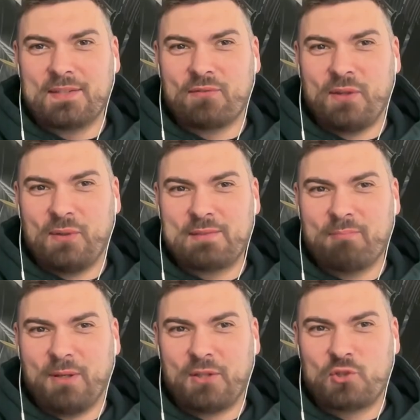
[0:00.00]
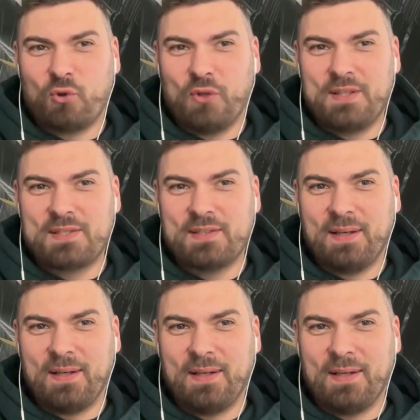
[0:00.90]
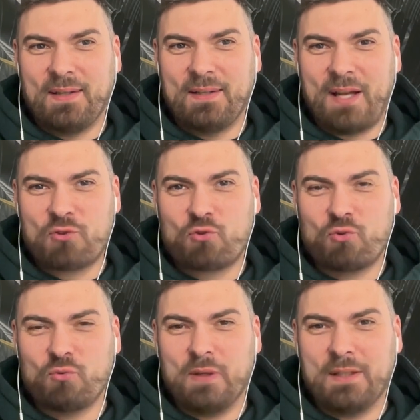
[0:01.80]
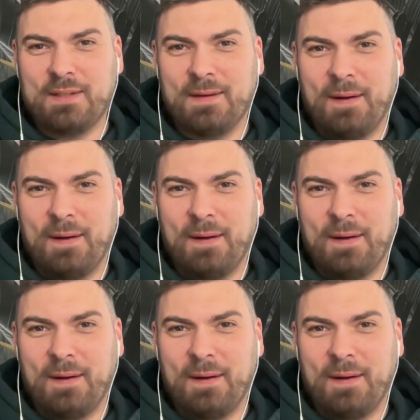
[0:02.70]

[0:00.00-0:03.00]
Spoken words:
a very smart choice, a natural one.